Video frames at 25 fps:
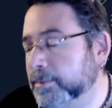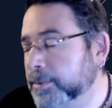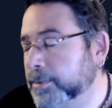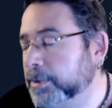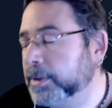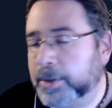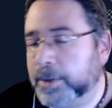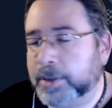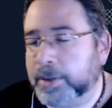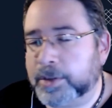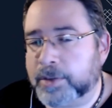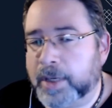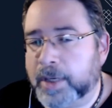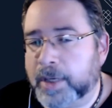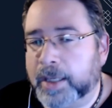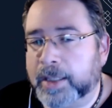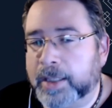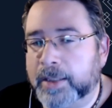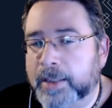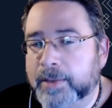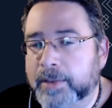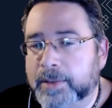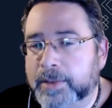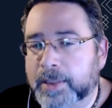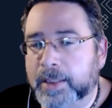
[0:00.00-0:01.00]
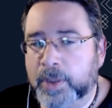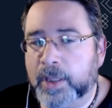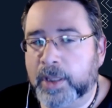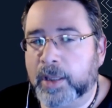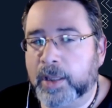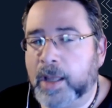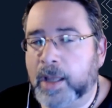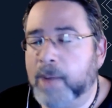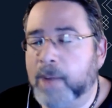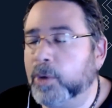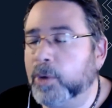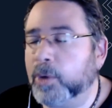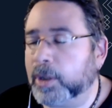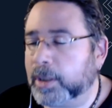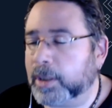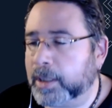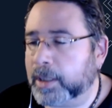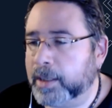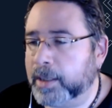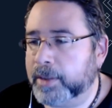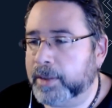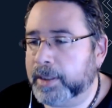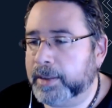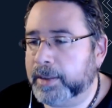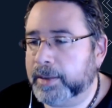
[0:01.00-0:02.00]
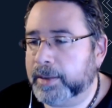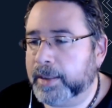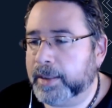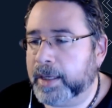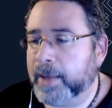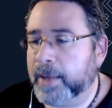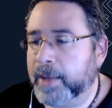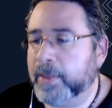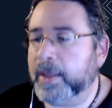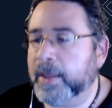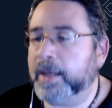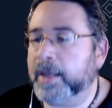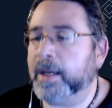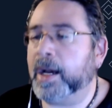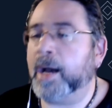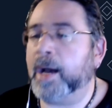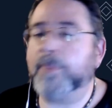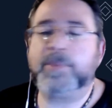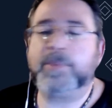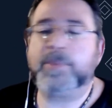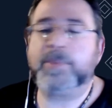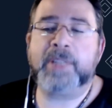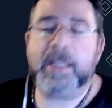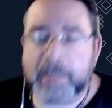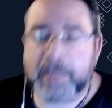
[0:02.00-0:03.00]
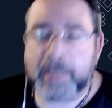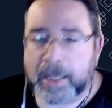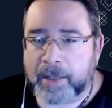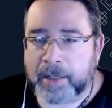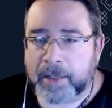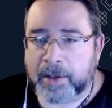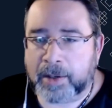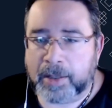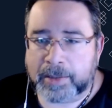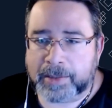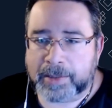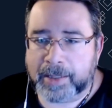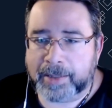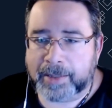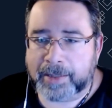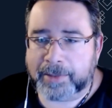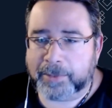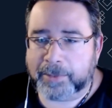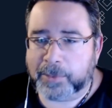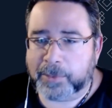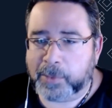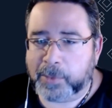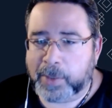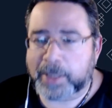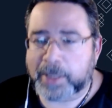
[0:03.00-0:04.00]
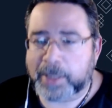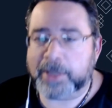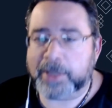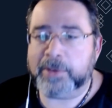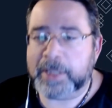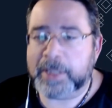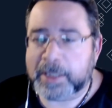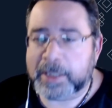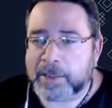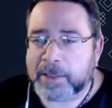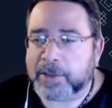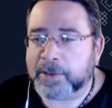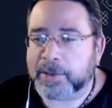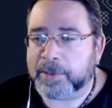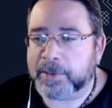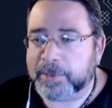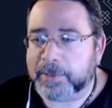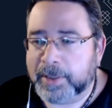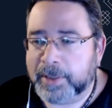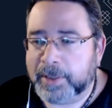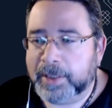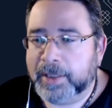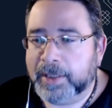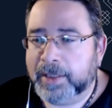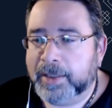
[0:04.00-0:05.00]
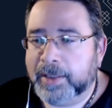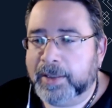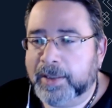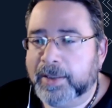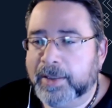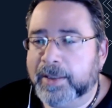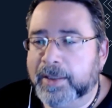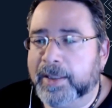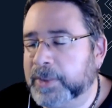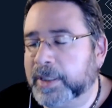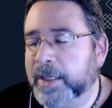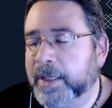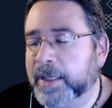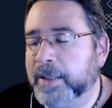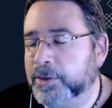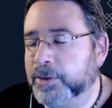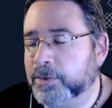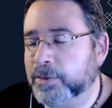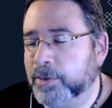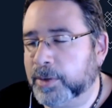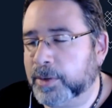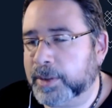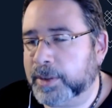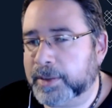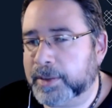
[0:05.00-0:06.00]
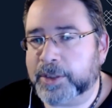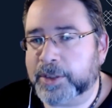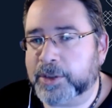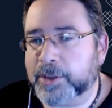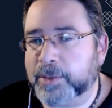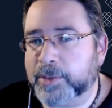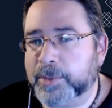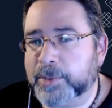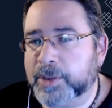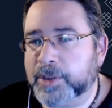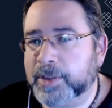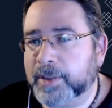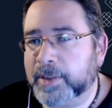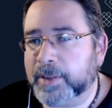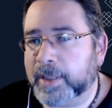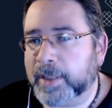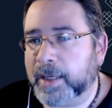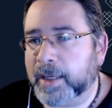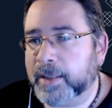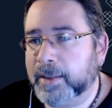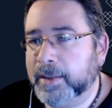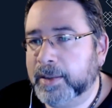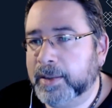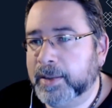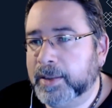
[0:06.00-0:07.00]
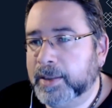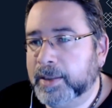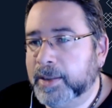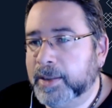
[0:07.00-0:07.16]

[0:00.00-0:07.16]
You can track it with a lot more clarity and then update that content when you need to control the distribution of that.